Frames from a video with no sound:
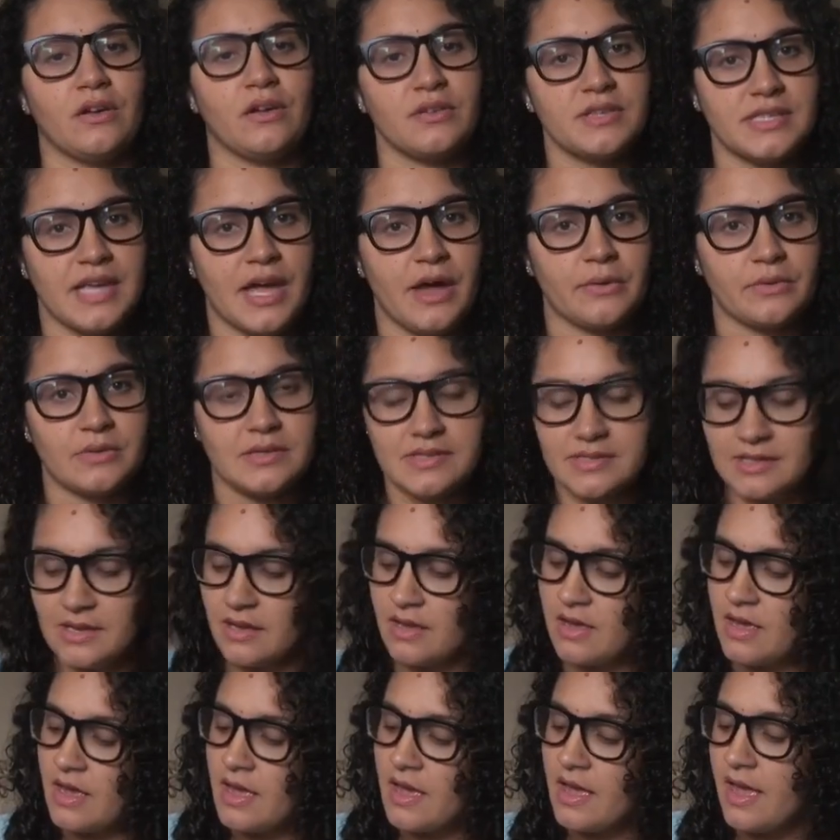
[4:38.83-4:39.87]
our sounds,
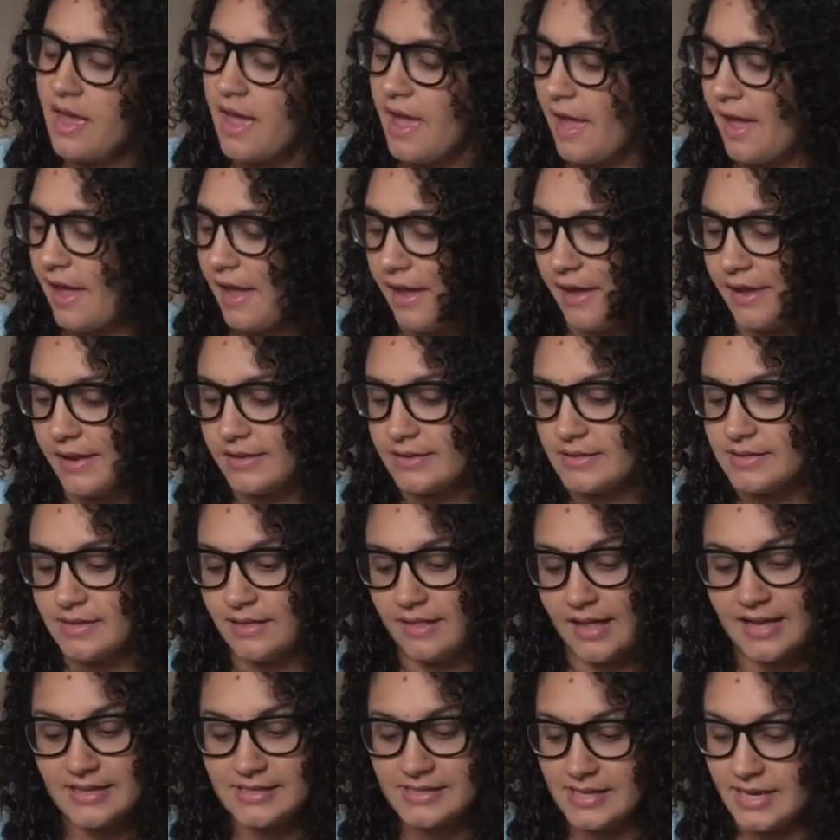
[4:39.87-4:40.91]
and
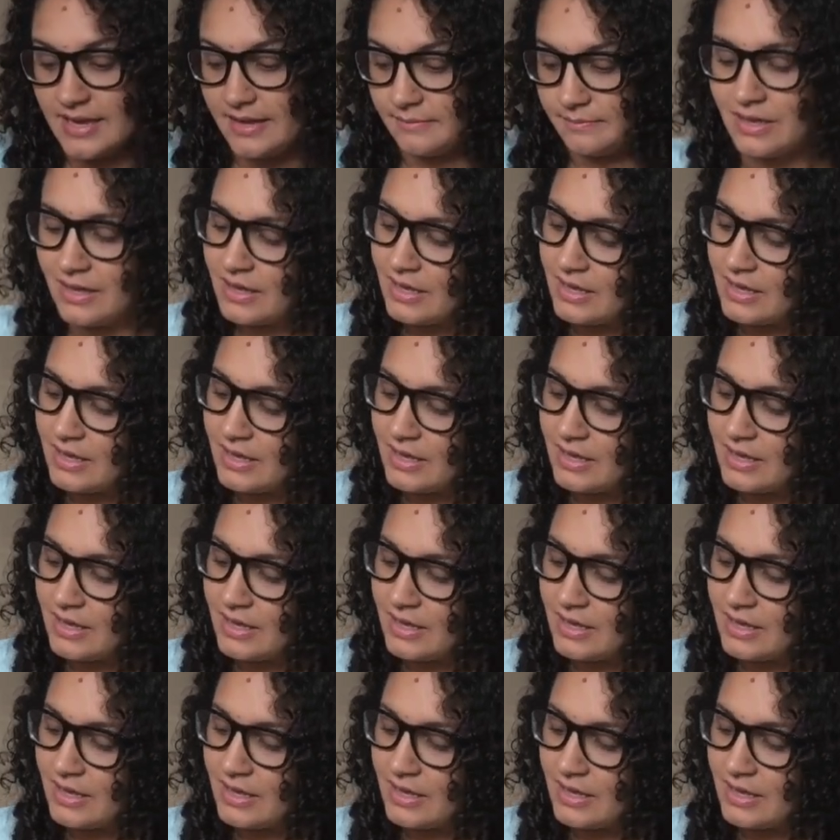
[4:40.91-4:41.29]
that's it.